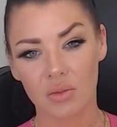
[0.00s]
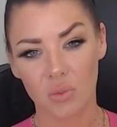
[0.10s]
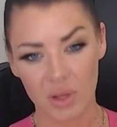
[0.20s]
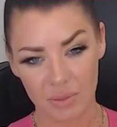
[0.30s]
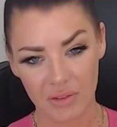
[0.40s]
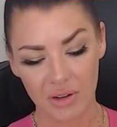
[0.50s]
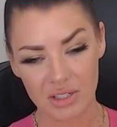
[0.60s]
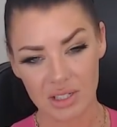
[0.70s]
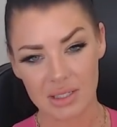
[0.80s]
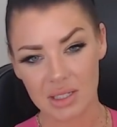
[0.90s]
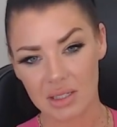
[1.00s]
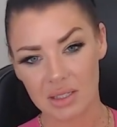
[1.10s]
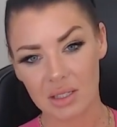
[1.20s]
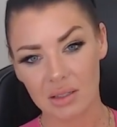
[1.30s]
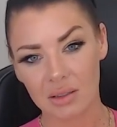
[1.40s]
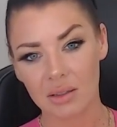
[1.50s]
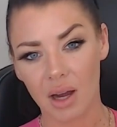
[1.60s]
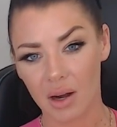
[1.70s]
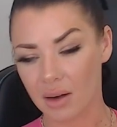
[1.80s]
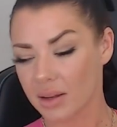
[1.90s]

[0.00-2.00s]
with my franchisees. Our, yeah.